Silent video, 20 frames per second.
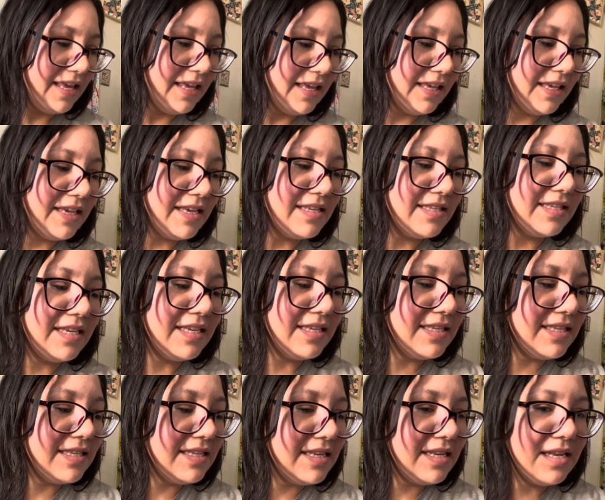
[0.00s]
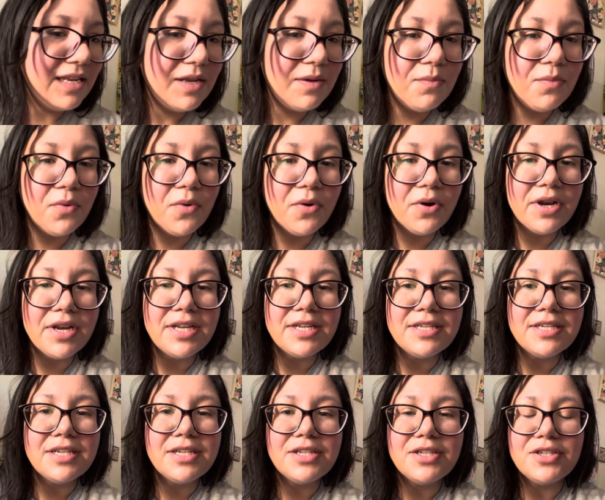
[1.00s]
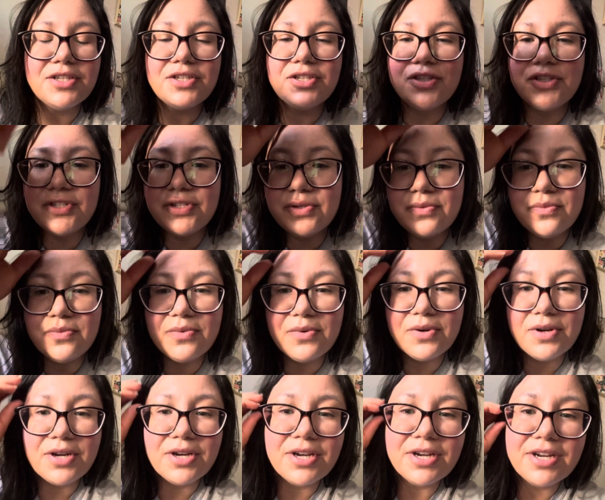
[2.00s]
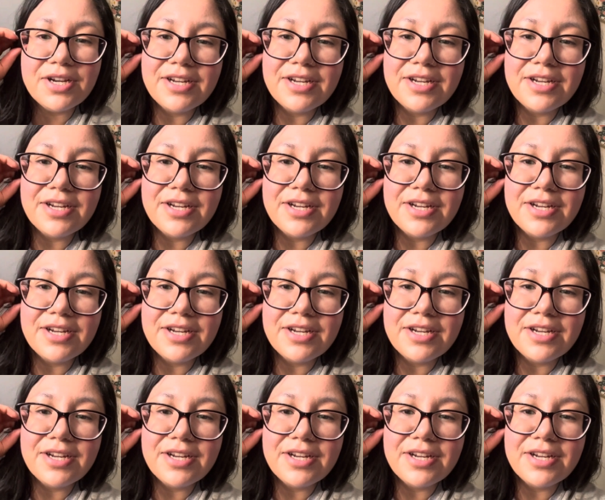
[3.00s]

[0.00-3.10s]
Because isn't it important to work?